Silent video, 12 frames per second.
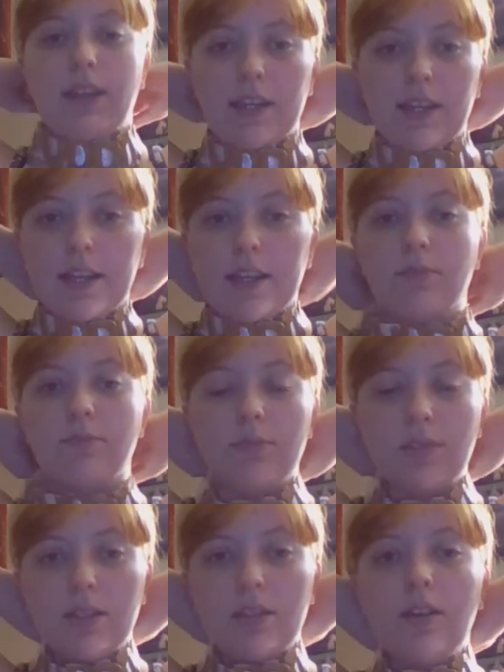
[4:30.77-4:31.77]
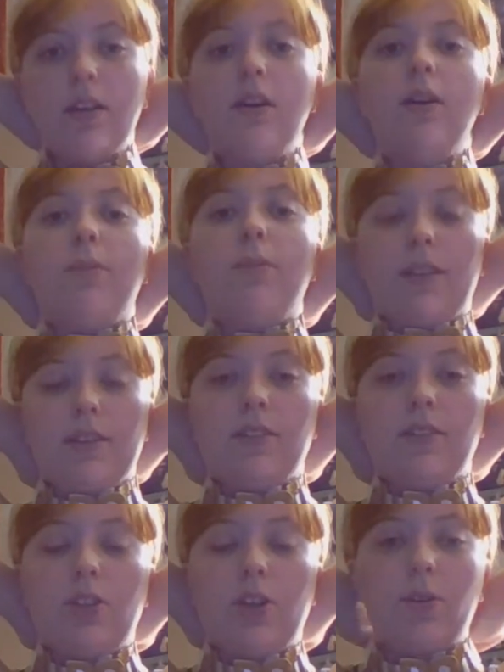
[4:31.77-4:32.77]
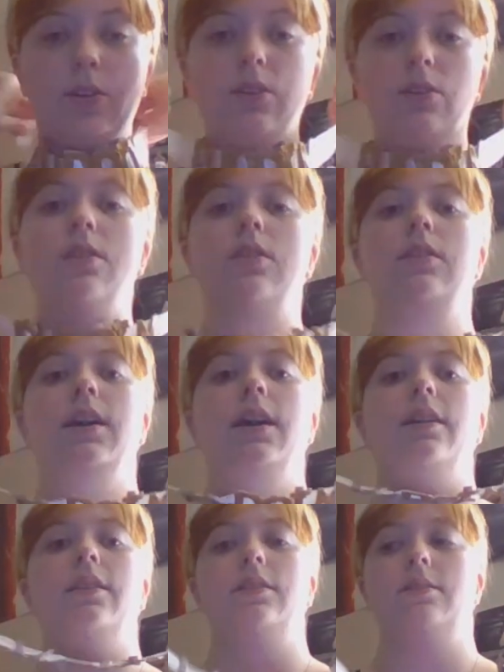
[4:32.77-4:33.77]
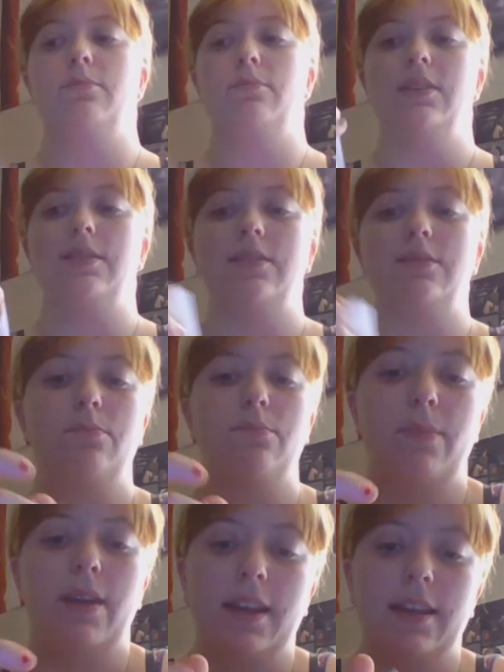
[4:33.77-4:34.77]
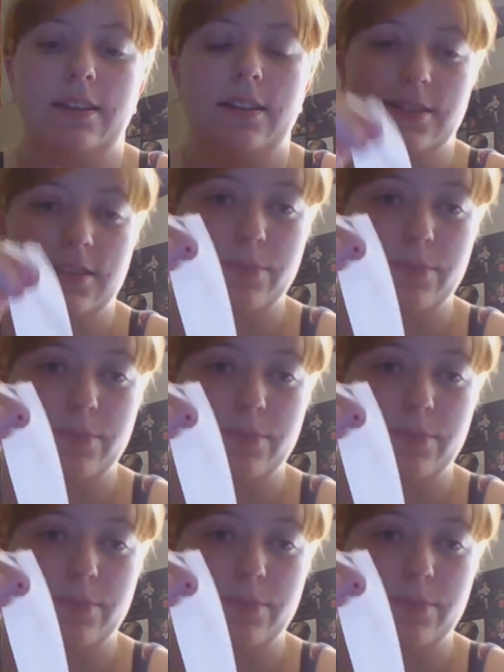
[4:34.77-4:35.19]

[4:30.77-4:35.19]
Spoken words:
can get them. But it's a choker this is